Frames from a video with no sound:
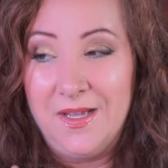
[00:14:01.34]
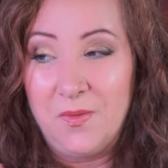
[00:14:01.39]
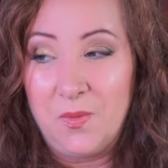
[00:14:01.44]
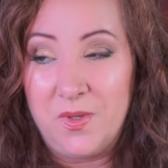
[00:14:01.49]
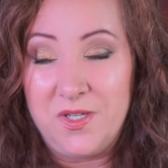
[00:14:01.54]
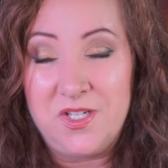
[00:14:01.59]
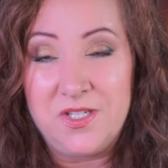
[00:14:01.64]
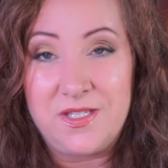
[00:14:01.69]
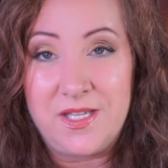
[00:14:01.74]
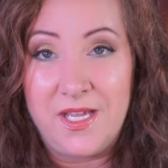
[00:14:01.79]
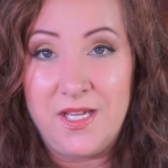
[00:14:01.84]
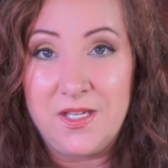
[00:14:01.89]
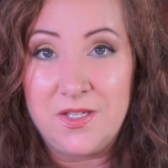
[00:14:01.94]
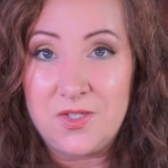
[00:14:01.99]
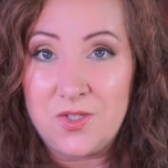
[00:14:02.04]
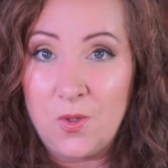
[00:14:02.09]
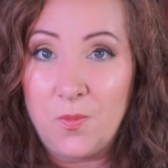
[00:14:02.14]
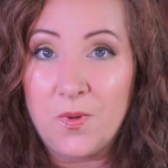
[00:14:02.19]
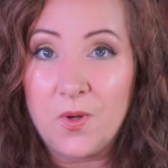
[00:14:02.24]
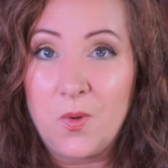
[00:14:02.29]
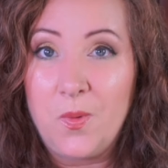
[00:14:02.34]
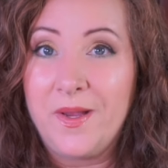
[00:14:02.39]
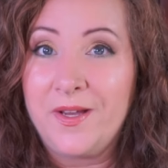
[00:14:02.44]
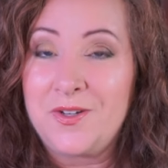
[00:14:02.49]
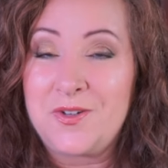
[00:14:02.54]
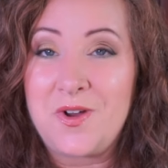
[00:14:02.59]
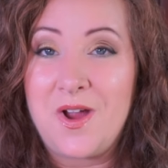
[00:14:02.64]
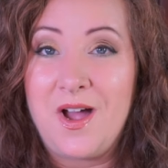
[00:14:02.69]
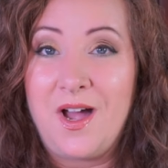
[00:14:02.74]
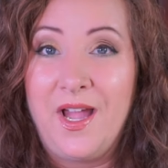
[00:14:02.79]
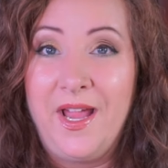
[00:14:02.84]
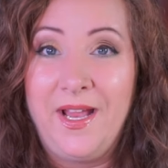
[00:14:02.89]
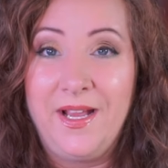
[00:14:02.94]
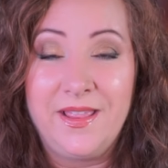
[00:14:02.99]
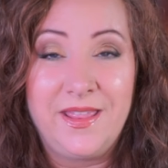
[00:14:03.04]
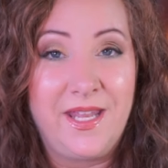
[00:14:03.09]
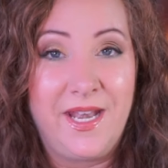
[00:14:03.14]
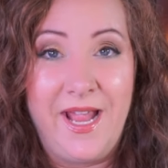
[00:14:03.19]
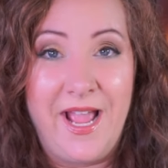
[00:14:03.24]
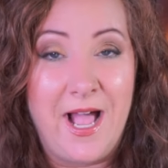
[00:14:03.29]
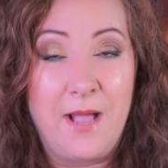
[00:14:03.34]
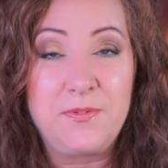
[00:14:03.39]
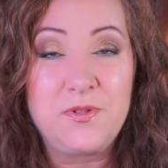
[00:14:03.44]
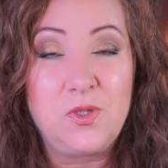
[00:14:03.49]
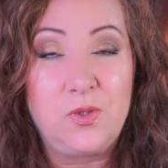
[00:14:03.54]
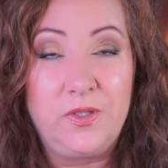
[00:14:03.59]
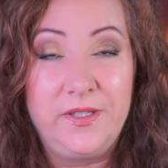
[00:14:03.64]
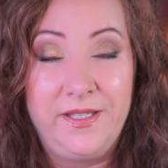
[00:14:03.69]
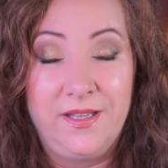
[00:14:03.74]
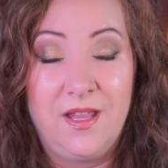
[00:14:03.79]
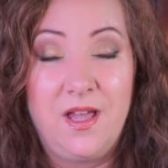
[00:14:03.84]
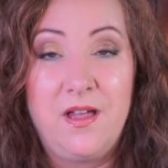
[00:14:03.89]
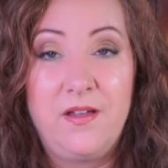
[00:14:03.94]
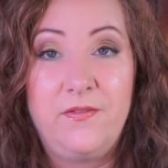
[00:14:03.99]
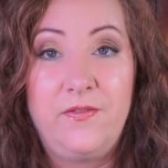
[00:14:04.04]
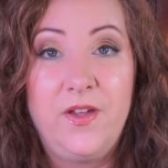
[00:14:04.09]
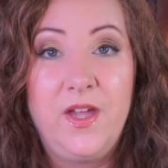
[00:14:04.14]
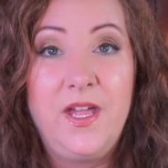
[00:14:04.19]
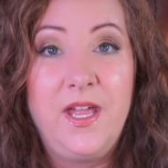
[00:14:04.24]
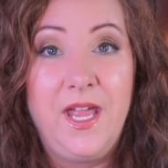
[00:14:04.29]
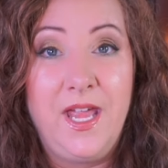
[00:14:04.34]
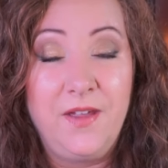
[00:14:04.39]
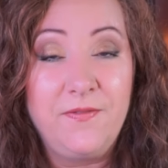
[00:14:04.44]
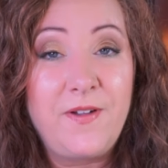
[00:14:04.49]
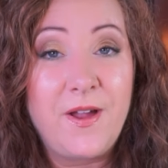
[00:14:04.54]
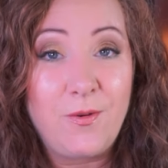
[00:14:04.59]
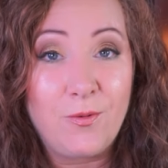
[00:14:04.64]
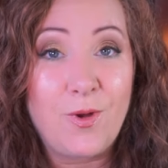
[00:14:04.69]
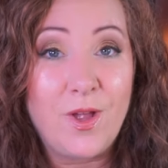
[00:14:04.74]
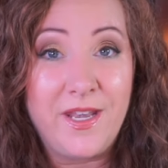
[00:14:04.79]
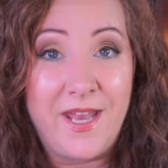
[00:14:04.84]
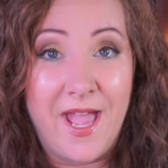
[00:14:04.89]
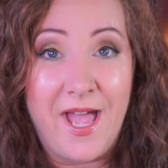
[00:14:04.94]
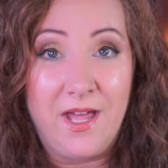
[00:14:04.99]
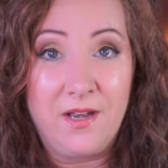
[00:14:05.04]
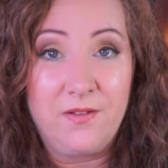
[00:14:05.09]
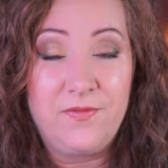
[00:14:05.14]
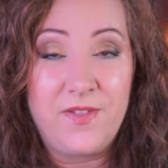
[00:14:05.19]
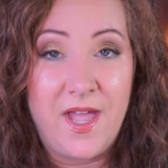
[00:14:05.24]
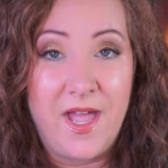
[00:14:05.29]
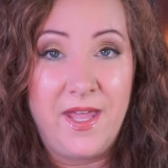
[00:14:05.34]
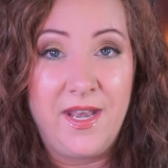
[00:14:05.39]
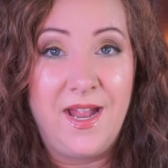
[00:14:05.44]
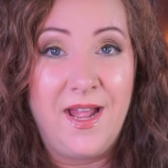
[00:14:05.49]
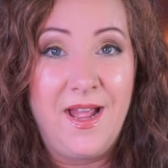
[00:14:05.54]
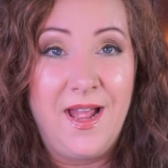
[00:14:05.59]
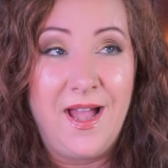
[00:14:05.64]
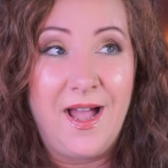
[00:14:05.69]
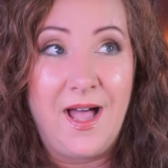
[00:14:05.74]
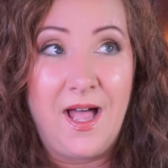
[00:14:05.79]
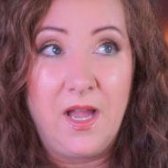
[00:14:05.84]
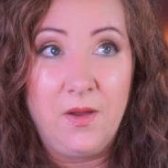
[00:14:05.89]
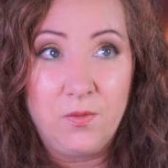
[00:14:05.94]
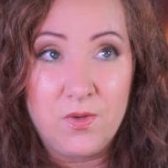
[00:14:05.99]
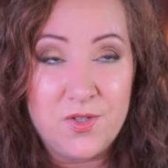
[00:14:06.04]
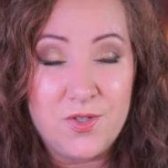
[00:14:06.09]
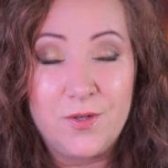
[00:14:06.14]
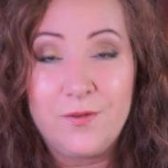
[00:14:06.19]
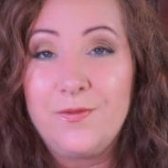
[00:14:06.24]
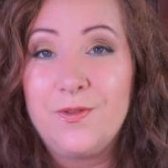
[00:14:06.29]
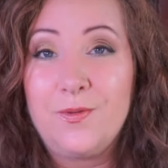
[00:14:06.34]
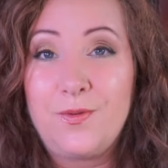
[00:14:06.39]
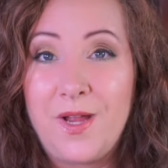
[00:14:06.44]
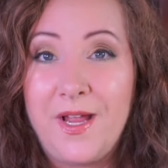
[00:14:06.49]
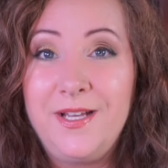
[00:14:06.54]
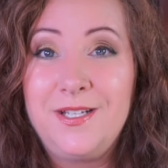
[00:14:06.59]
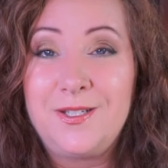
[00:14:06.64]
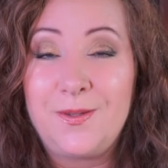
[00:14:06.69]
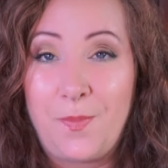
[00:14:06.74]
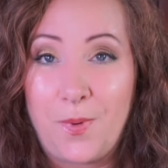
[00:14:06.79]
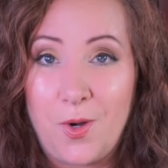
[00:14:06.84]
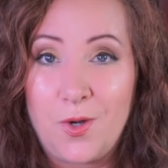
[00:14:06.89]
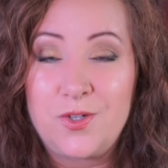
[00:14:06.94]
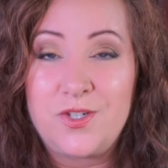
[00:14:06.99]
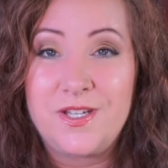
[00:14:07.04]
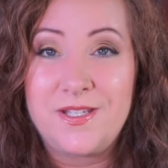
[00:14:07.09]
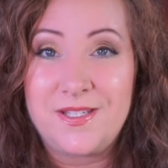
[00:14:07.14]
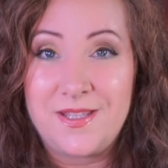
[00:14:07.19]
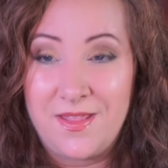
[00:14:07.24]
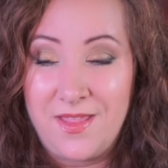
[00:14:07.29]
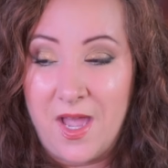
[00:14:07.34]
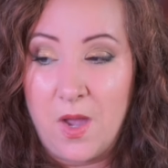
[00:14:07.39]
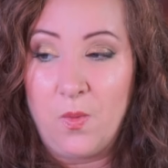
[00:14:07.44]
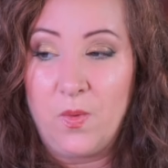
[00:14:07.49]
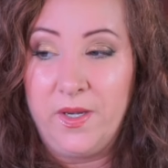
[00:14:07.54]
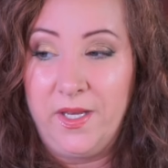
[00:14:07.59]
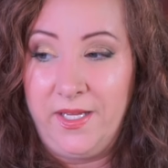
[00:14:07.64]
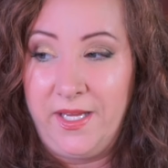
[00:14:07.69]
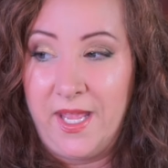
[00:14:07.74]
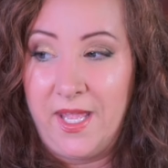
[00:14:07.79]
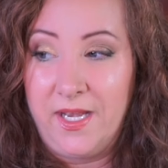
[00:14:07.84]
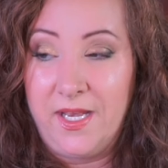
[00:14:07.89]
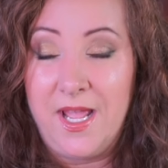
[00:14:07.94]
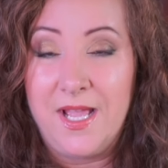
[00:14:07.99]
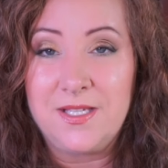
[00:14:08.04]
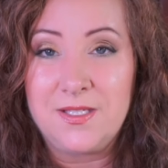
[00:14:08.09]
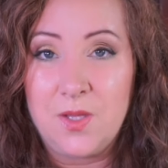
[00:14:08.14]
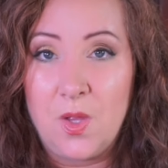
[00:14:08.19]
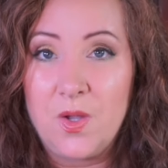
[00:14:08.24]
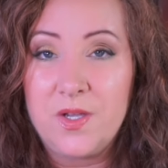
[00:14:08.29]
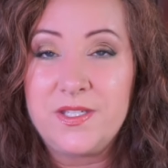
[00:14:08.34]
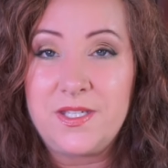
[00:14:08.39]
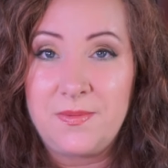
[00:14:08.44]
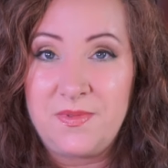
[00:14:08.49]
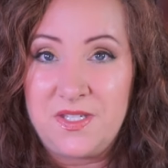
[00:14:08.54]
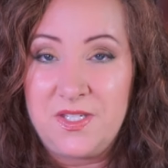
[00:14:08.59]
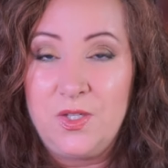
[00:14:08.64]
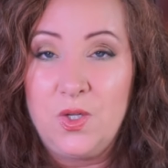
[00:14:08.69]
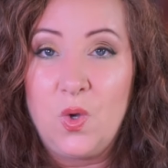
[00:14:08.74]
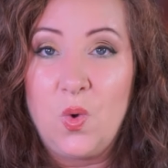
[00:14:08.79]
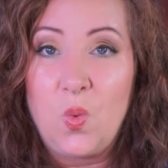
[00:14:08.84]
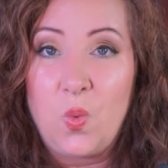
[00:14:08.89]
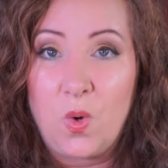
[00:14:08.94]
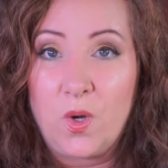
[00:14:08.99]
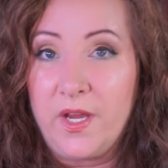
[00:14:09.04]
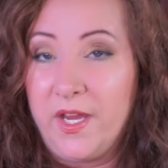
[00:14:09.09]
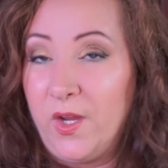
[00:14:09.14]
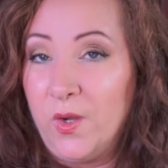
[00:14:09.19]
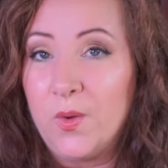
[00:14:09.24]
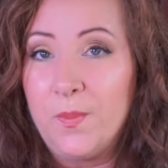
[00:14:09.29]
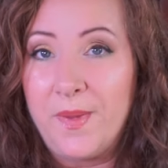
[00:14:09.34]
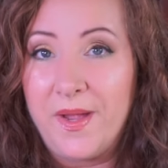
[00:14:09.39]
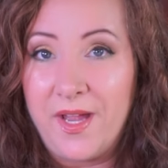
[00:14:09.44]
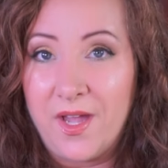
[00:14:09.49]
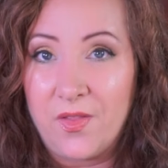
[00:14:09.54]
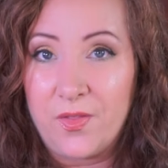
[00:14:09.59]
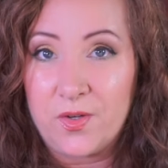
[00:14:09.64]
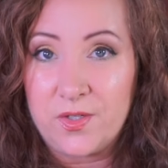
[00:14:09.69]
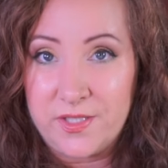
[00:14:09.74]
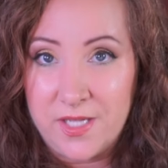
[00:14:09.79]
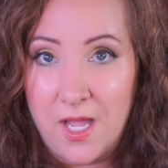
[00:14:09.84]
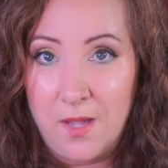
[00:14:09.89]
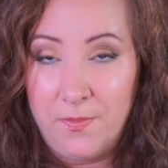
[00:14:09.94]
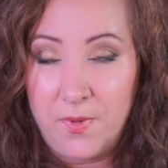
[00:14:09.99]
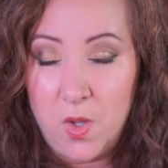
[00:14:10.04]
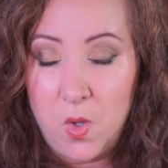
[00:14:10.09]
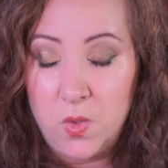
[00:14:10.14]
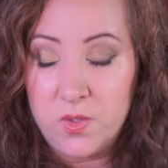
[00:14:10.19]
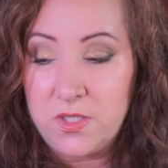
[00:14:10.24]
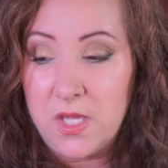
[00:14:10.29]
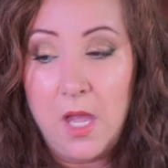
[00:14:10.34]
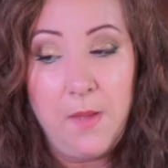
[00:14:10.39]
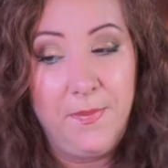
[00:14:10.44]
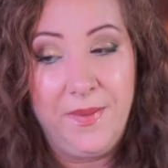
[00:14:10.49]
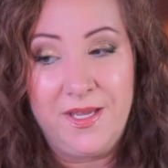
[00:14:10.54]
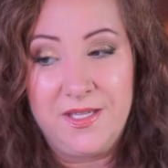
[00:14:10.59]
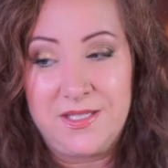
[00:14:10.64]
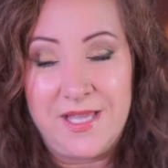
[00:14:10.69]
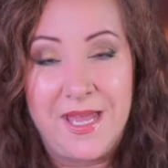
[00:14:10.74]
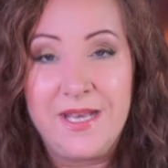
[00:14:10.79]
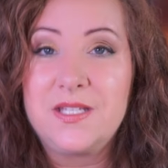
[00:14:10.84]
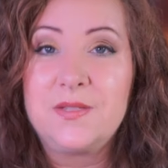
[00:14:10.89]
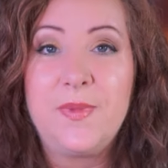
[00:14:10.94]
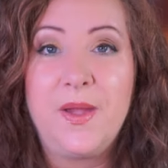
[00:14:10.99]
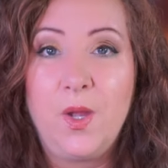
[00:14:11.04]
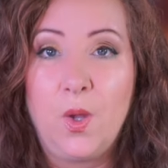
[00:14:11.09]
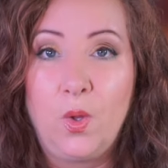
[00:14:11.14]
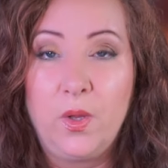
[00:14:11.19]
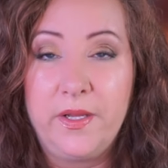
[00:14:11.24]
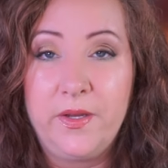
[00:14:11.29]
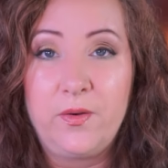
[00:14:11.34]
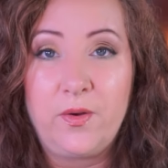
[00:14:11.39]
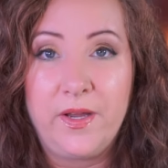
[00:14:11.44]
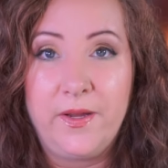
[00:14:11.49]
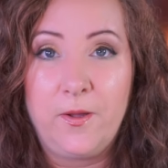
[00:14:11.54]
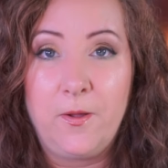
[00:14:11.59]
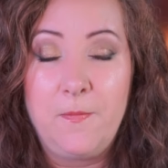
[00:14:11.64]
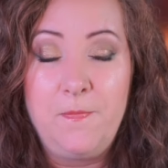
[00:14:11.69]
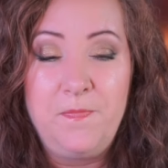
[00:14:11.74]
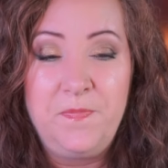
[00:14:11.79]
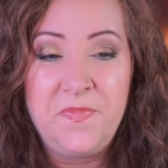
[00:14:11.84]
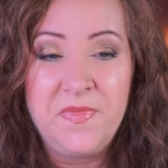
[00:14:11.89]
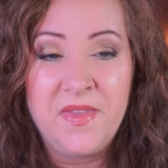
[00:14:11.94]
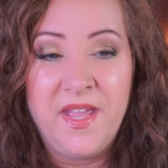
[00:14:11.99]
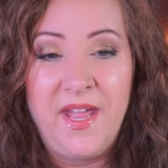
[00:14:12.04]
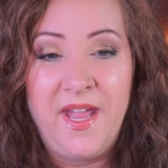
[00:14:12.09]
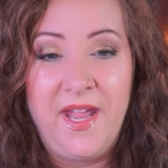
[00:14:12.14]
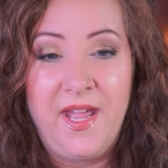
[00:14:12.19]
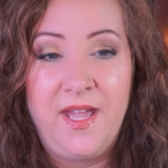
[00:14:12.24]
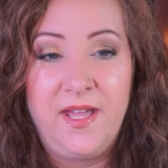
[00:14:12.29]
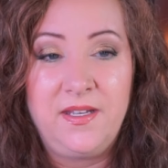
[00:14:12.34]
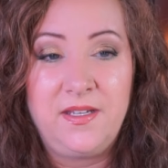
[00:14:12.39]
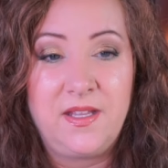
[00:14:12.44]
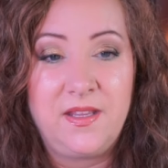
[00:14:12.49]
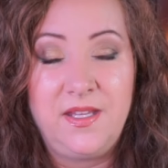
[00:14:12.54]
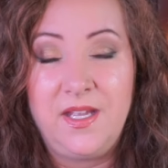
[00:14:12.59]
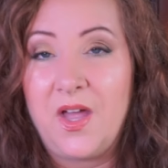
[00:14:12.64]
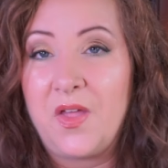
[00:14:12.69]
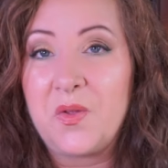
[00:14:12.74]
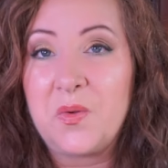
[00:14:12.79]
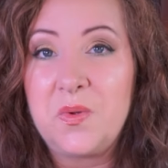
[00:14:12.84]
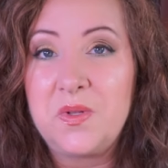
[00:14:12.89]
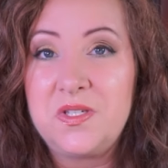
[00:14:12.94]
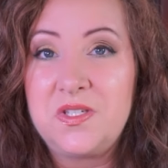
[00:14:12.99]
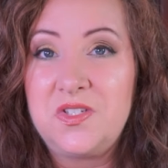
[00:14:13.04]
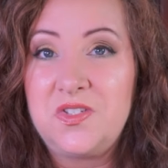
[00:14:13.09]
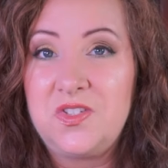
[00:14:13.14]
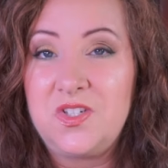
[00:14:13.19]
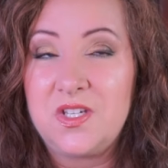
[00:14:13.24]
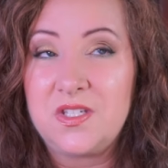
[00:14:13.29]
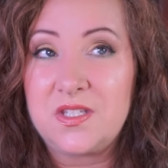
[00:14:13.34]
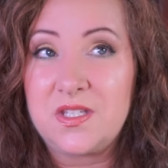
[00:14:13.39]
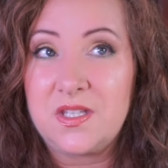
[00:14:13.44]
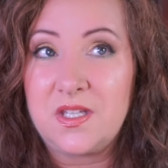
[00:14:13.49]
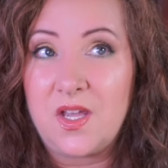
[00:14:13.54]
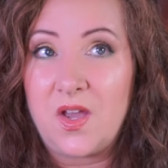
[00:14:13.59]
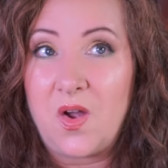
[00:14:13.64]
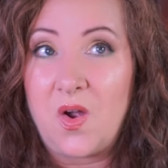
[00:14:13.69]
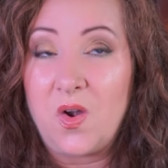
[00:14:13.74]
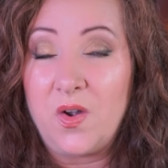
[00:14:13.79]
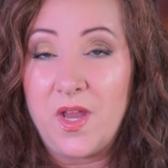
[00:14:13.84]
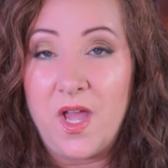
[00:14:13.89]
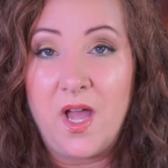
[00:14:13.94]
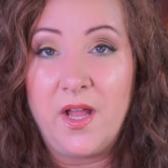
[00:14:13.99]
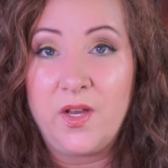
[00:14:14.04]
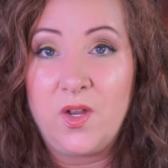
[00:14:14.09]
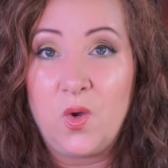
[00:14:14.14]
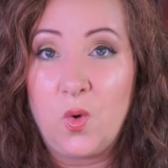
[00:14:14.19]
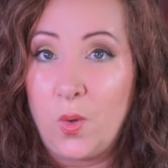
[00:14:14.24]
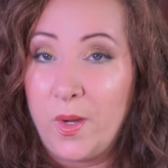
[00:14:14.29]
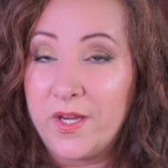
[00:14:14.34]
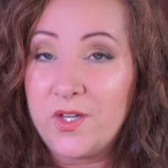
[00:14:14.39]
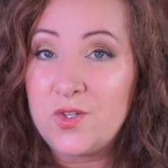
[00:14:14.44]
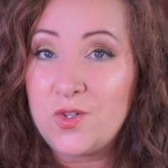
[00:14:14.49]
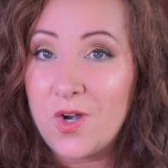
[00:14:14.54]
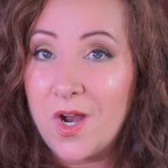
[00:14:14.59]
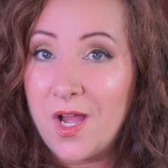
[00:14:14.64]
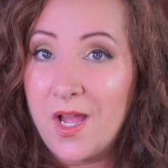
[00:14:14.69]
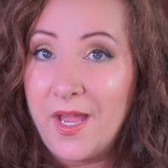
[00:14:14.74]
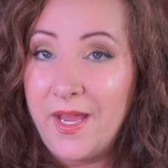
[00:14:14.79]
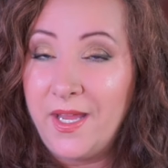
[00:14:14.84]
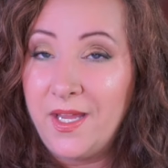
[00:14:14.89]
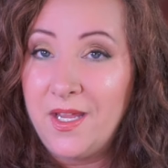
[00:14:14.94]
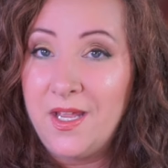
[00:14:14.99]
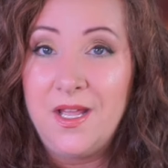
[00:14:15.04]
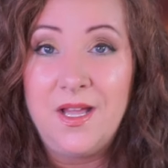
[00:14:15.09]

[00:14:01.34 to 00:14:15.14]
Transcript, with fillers: which is a super quick dry that I absolutely love, if I run out of that, I reserve the right to purchase that one again as long as I'm still working on my other top coats because that is my holy grail and the other ones just are not quick dry.